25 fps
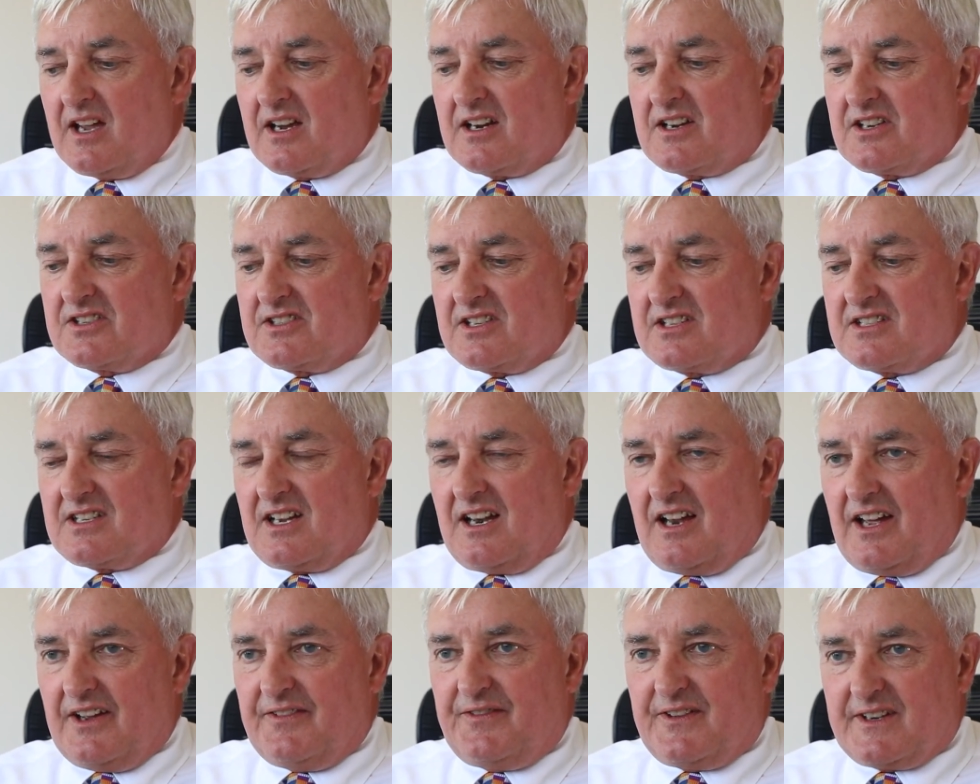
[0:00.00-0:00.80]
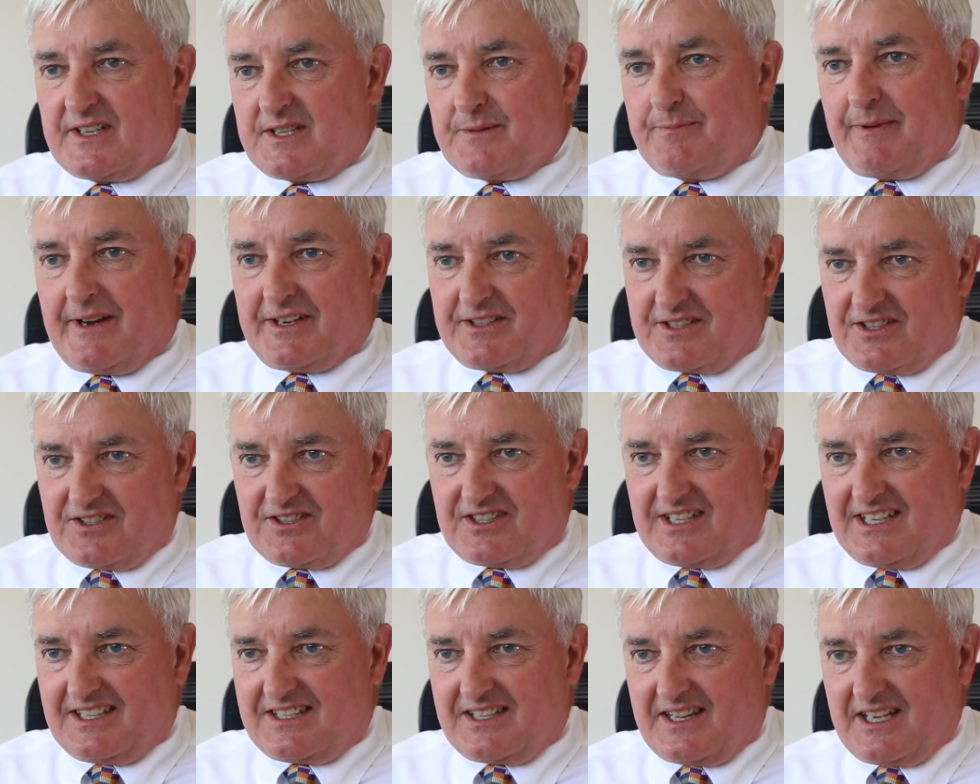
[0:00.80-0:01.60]
Because there's a life
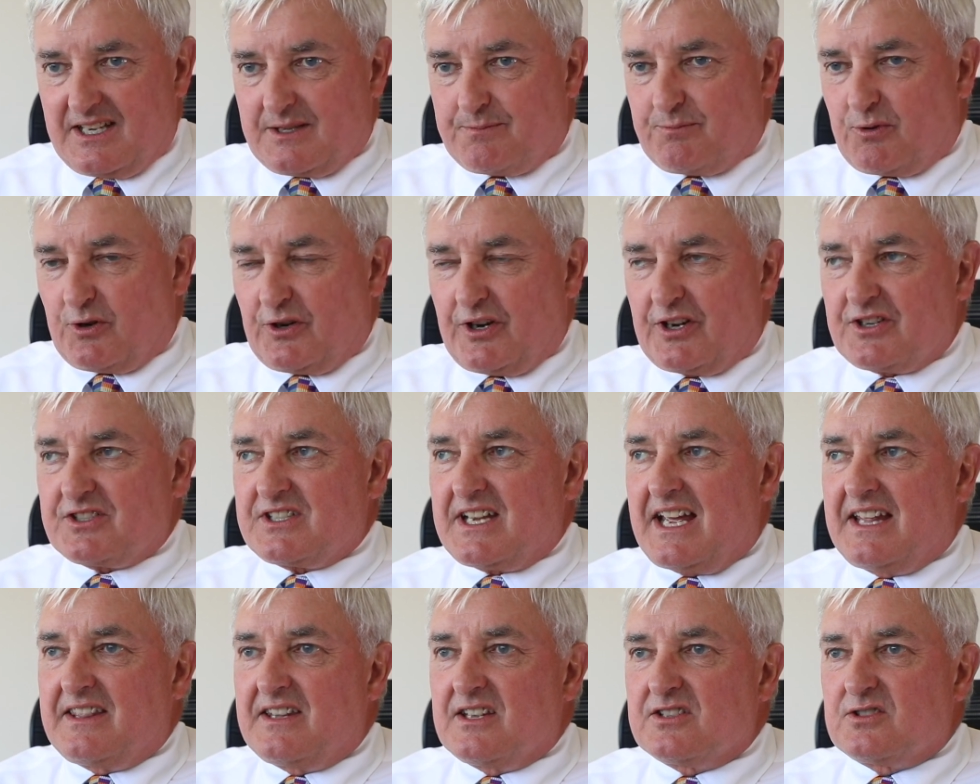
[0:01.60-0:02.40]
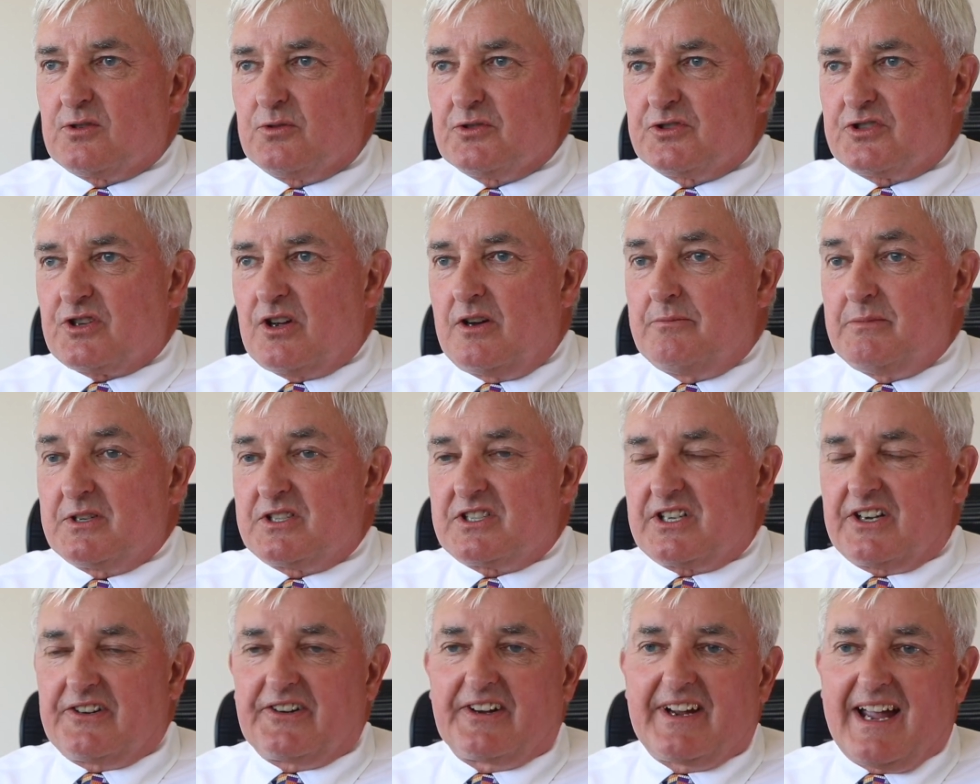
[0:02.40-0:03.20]
expectancy to these products, and there's also a
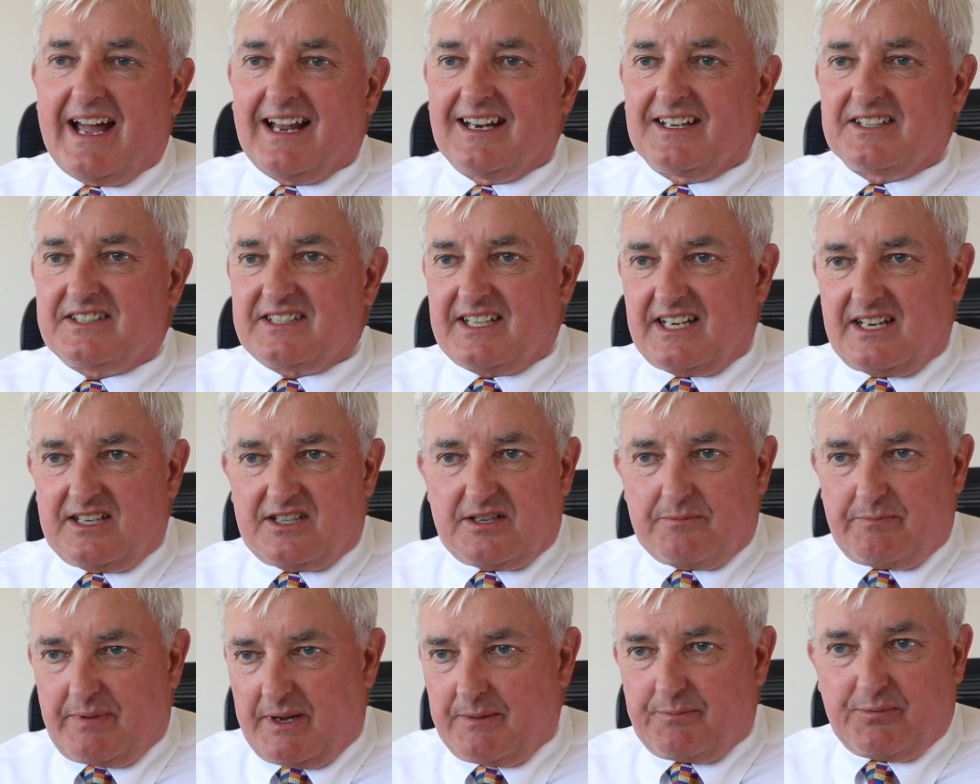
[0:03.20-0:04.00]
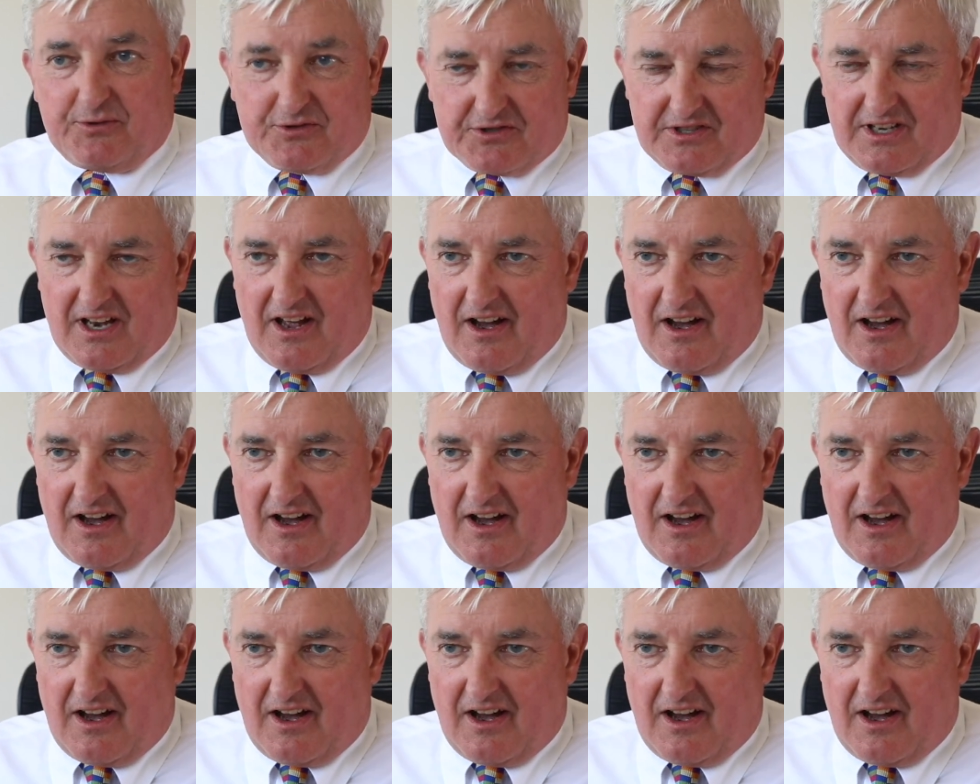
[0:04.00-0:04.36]
materiality to people's